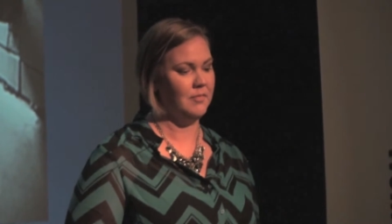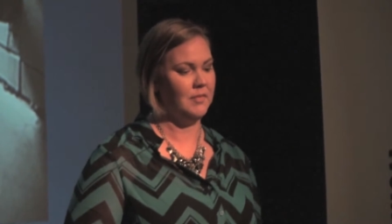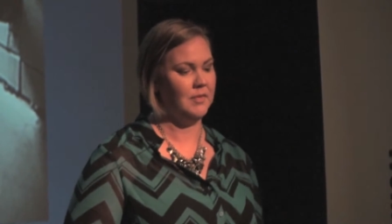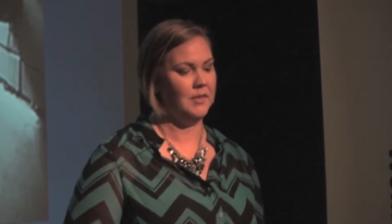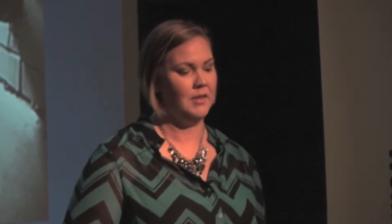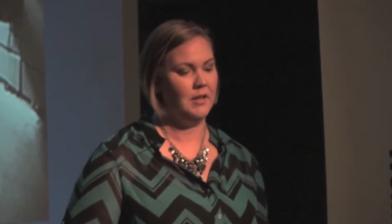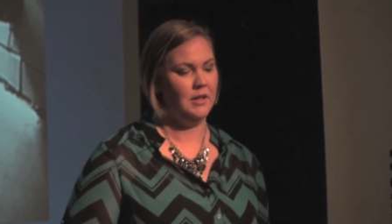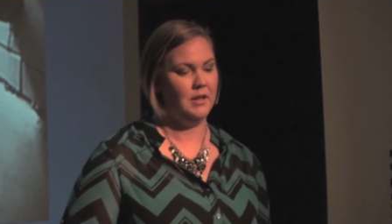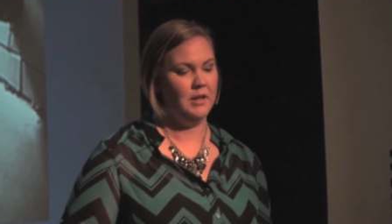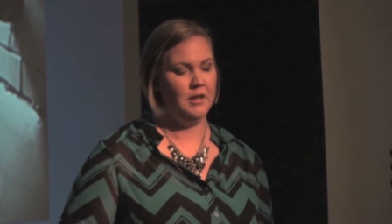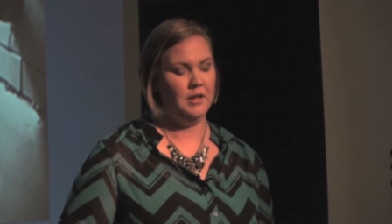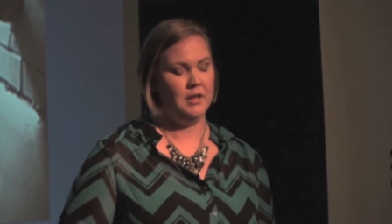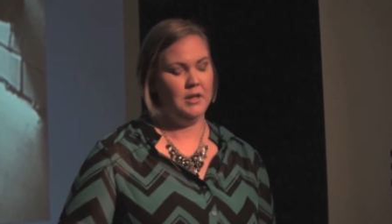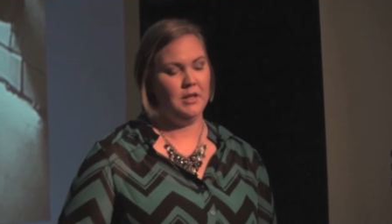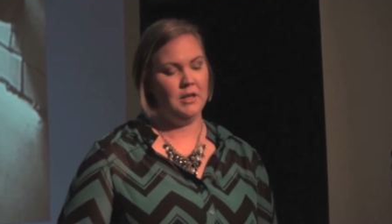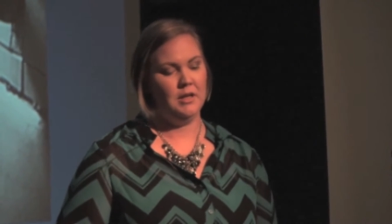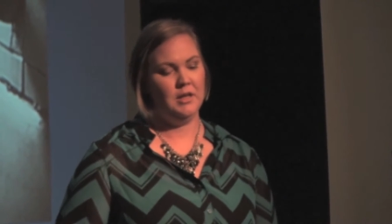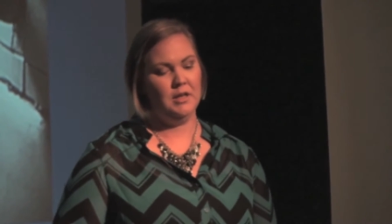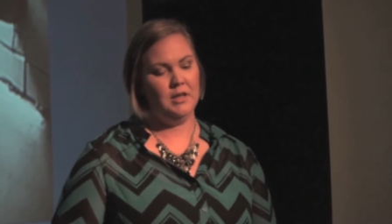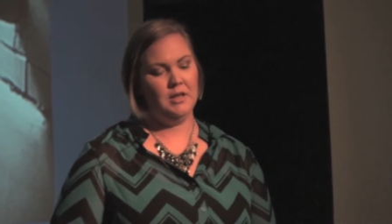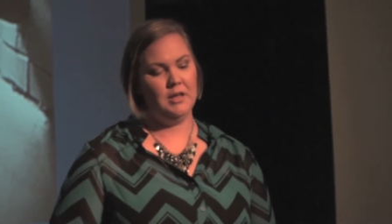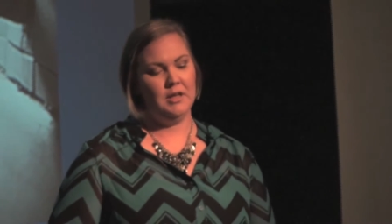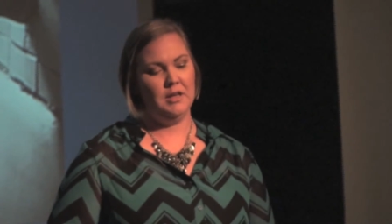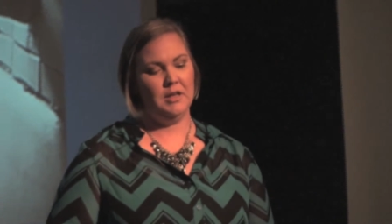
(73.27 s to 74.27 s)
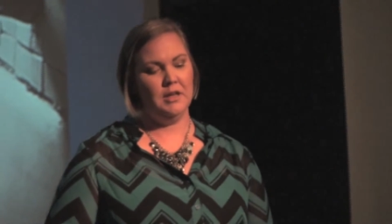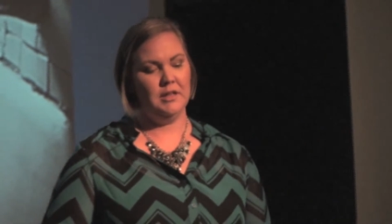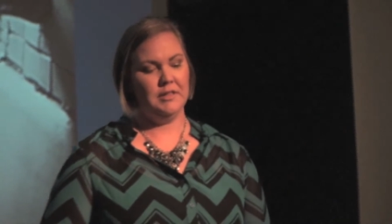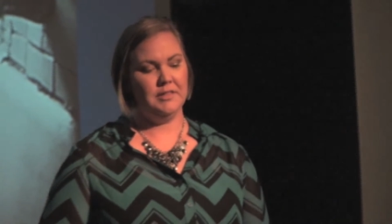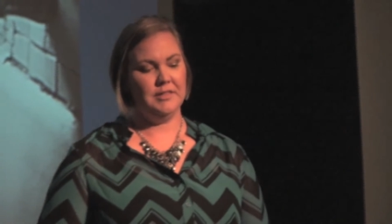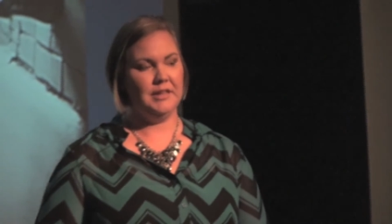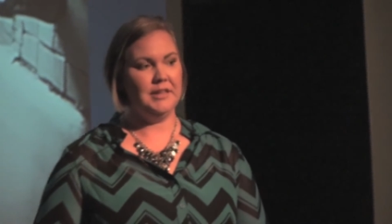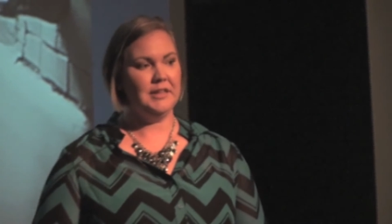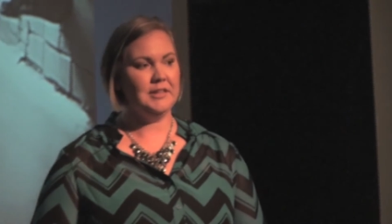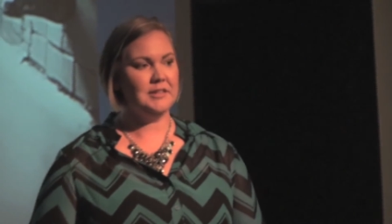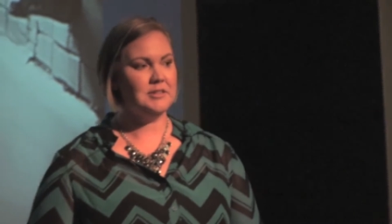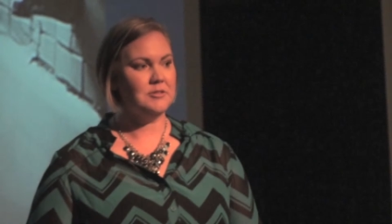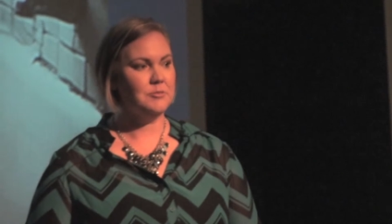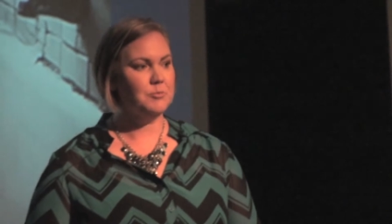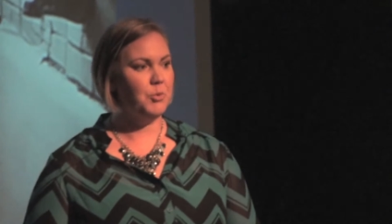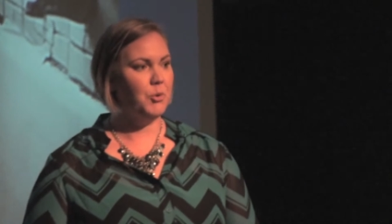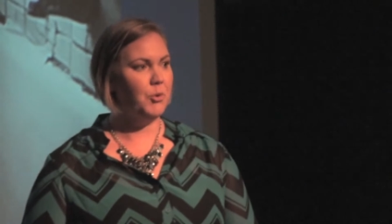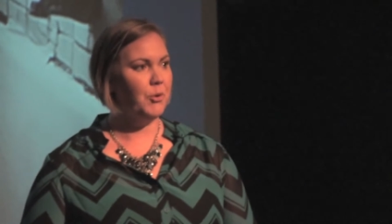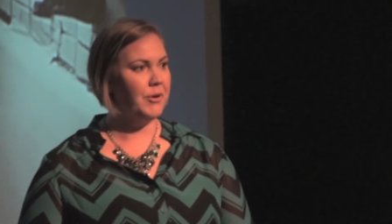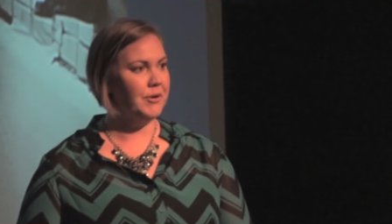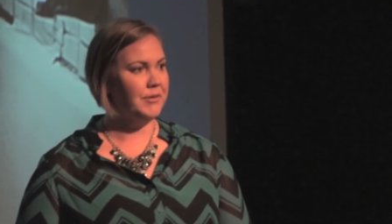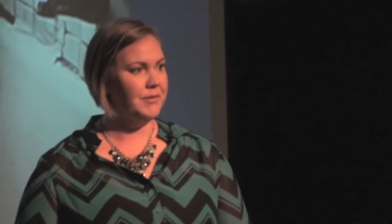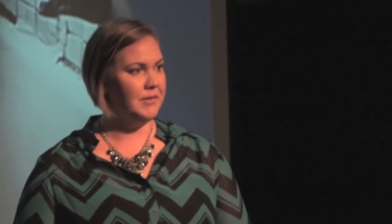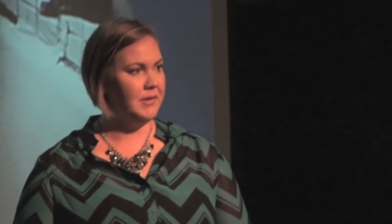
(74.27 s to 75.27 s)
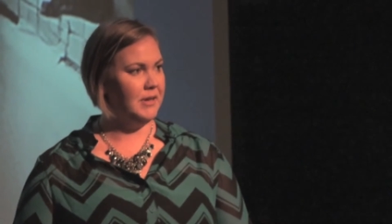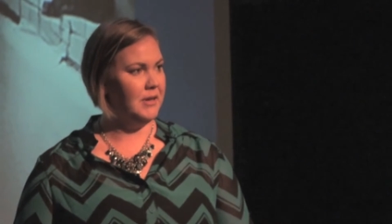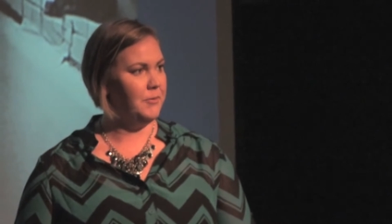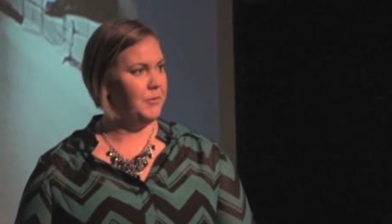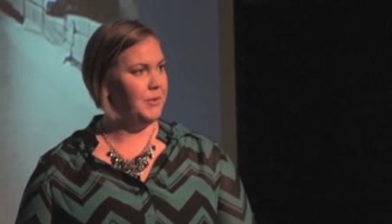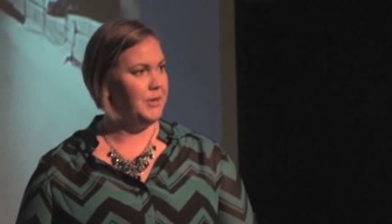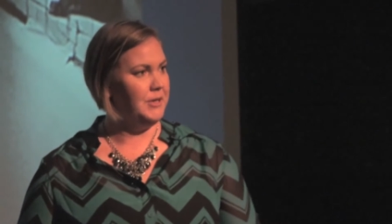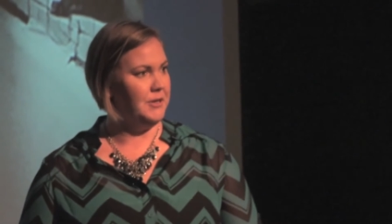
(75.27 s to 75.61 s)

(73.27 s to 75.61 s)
I think it's important that we